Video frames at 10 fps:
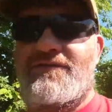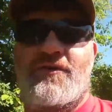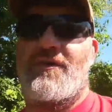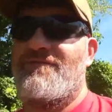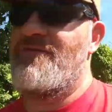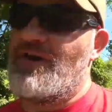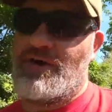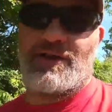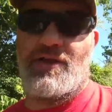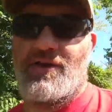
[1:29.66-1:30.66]
for a
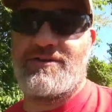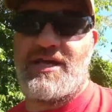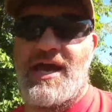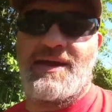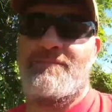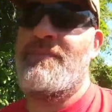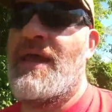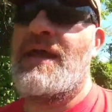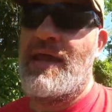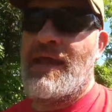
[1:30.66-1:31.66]
very long time,
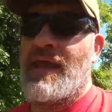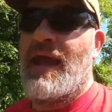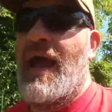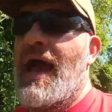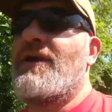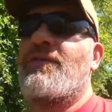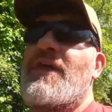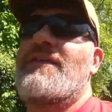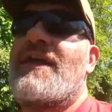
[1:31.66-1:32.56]
I don't think